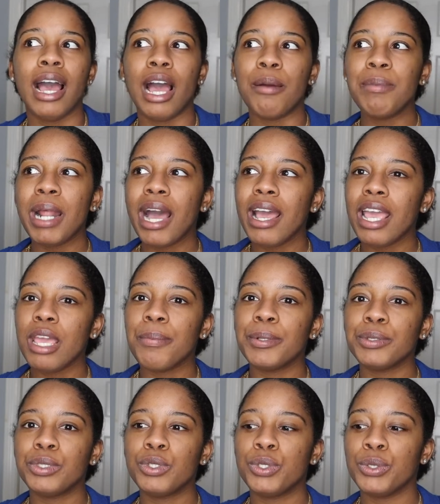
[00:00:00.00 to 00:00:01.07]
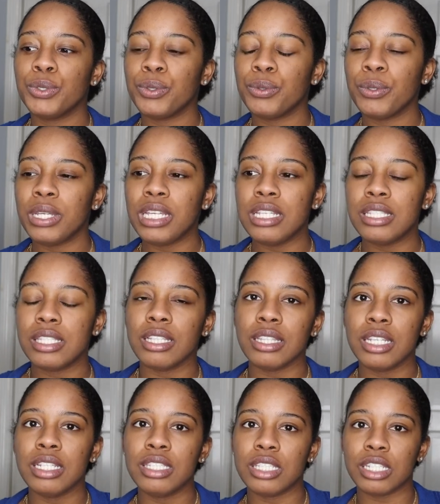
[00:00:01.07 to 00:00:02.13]
I'm not able to
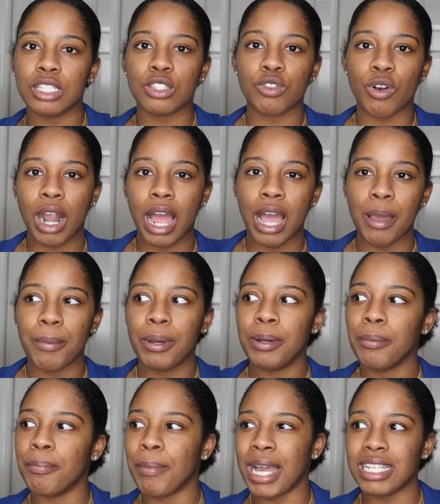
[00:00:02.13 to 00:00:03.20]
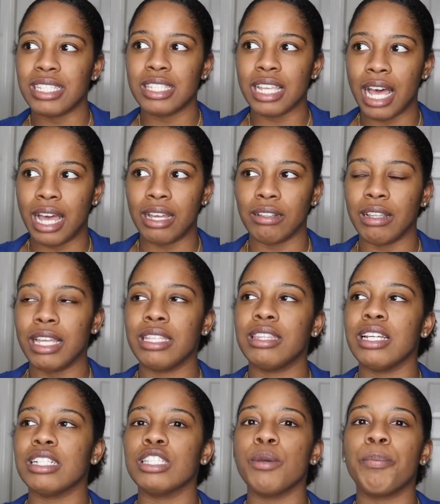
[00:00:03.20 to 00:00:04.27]
easily describe my style. Like,
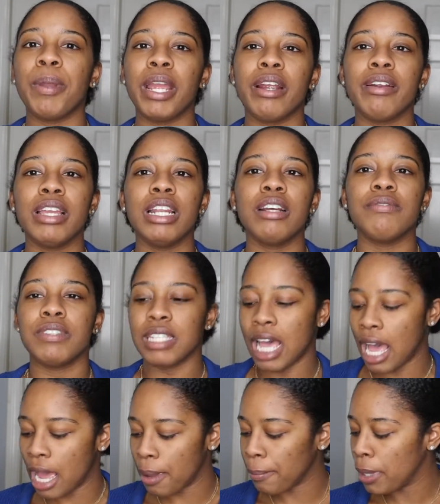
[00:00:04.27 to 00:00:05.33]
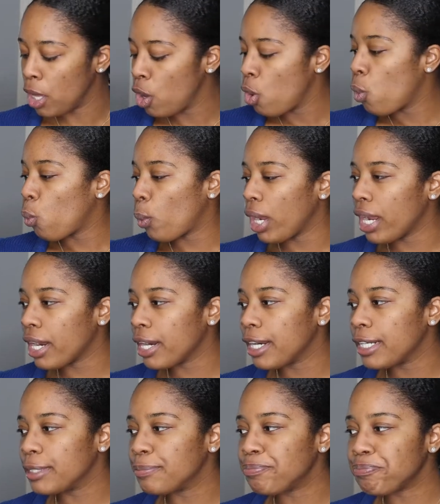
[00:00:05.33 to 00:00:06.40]
there's a period of time
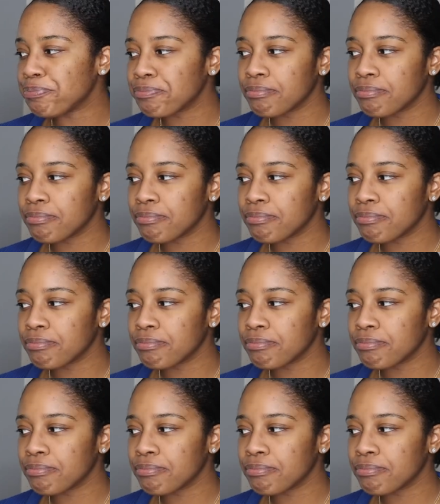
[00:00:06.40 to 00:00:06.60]
where